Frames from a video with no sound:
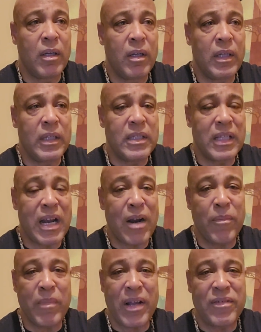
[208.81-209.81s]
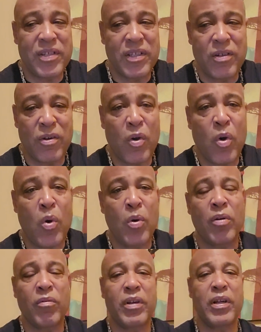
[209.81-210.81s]
And he said, I've seen your whole
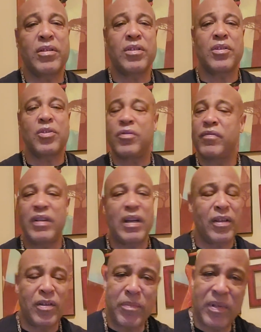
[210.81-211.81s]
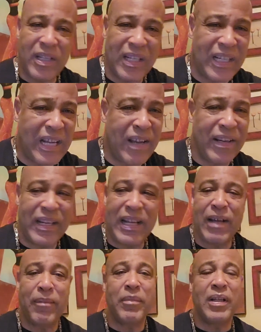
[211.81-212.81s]
career as a juvenile. You've been in and
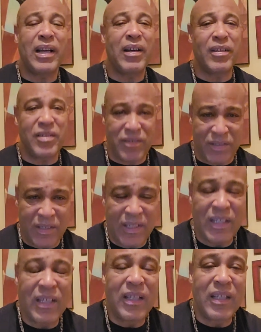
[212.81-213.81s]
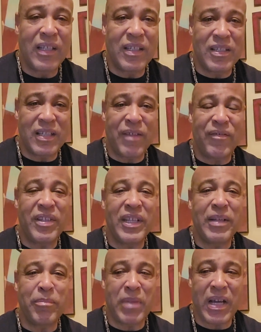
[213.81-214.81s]
out, but now you're
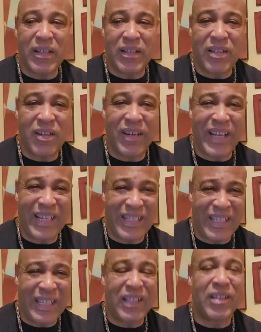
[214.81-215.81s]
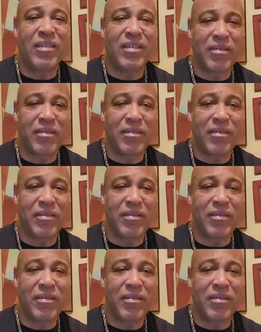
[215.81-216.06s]
17, about to turn 18.